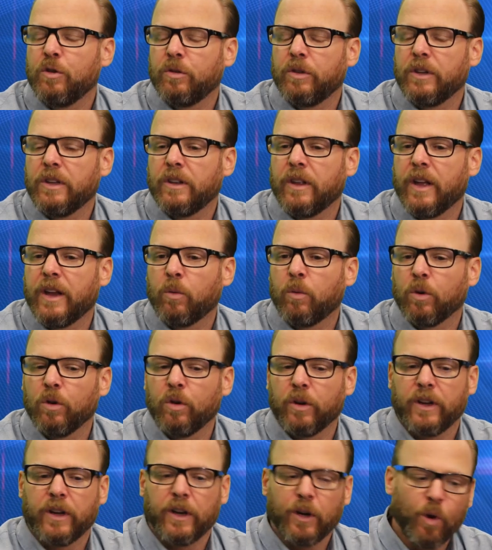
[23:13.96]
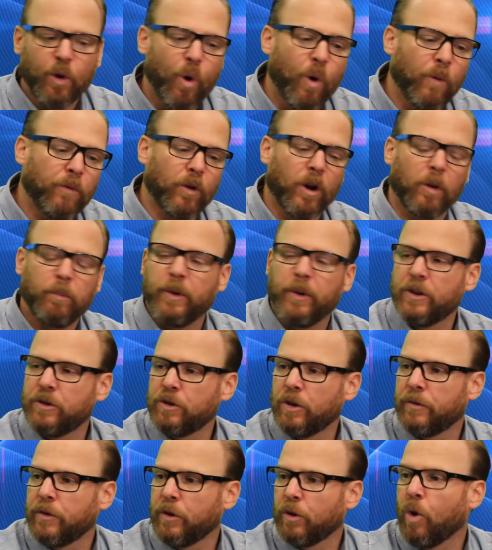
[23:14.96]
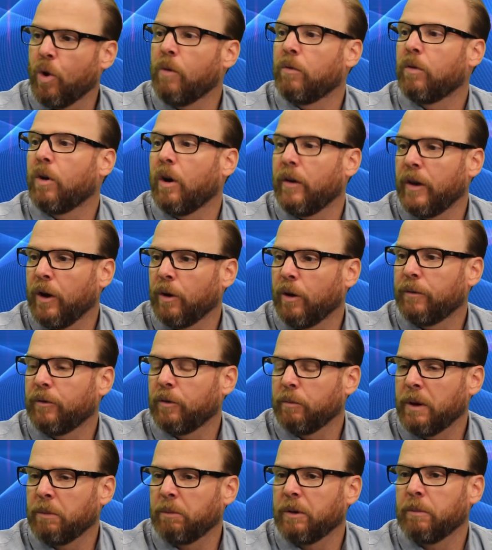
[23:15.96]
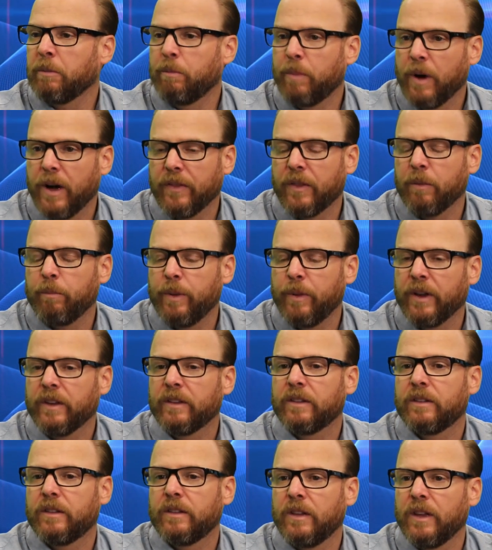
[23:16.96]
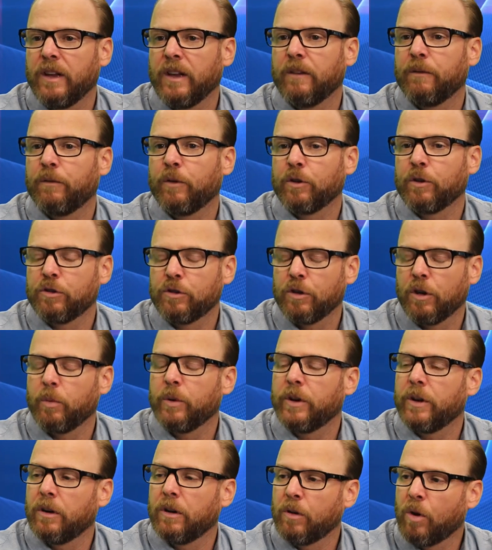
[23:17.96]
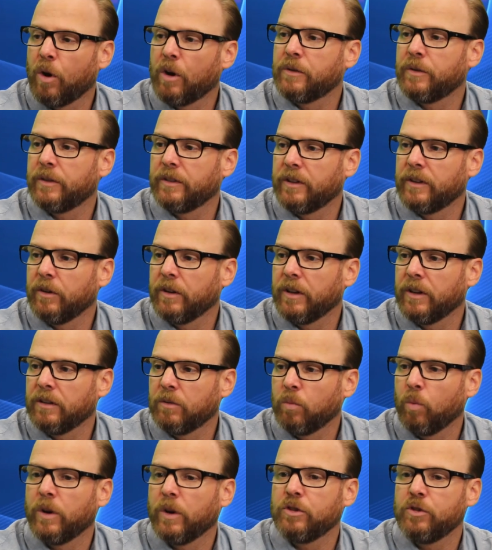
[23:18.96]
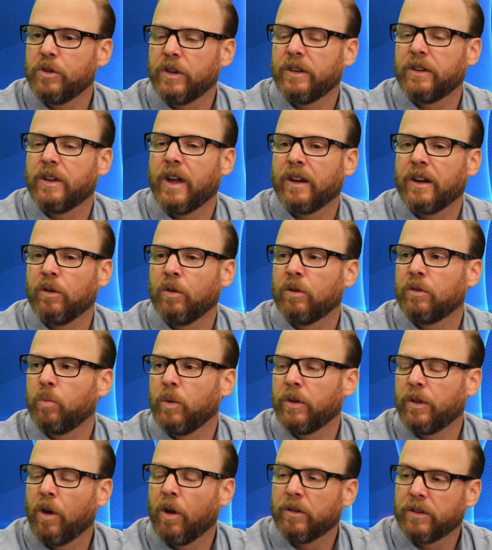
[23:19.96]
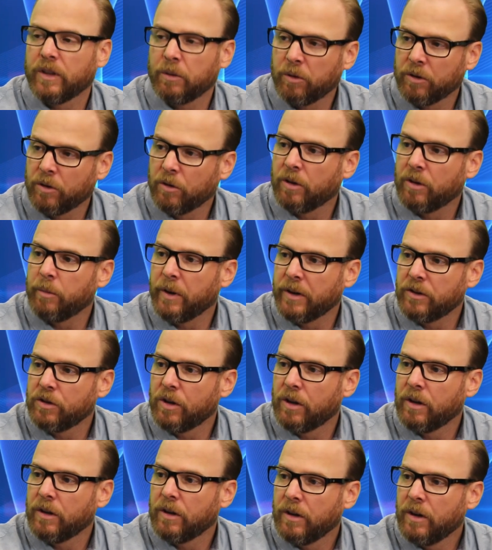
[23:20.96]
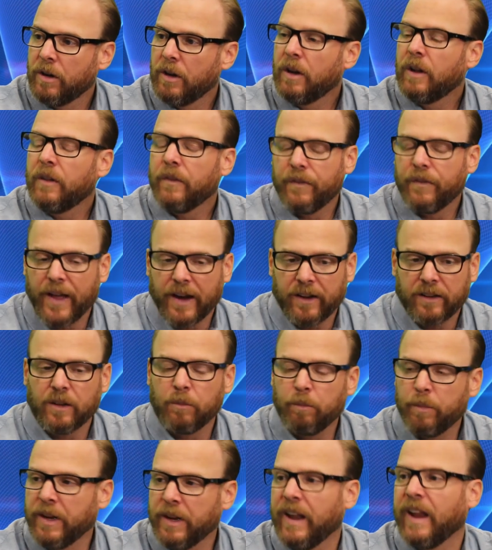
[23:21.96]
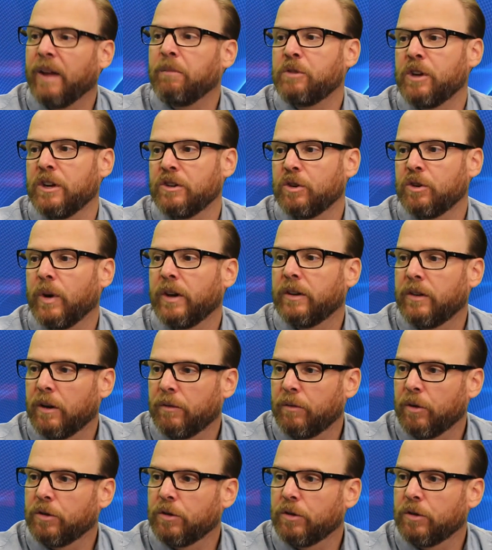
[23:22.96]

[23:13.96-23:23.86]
it's usually like we're looking at an overall picture of your overall health for memory. But the biggest thing for sure when you're in a large facility is once you get diagnosed with Alzheimer's or dementia, uh-huh. that's the big game changer right